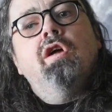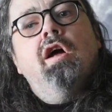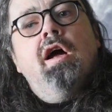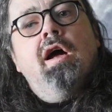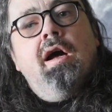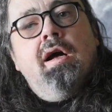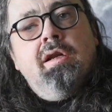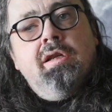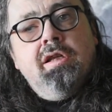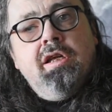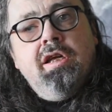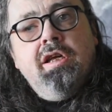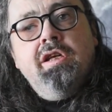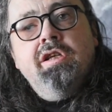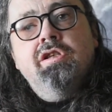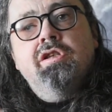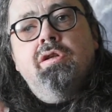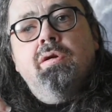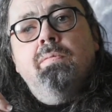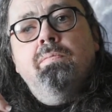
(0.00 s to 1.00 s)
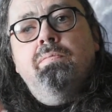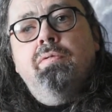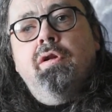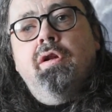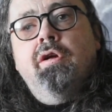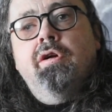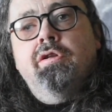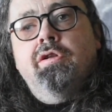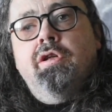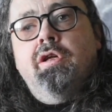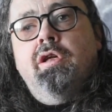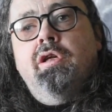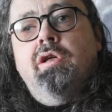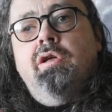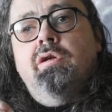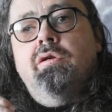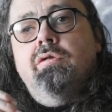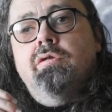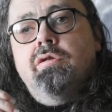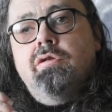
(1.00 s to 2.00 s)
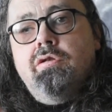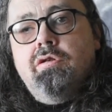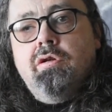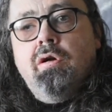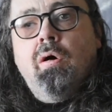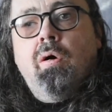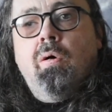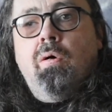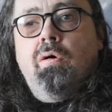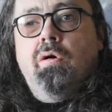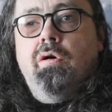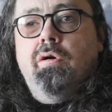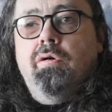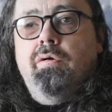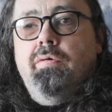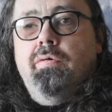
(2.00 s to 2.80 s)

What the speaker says: Annie's bloody sock.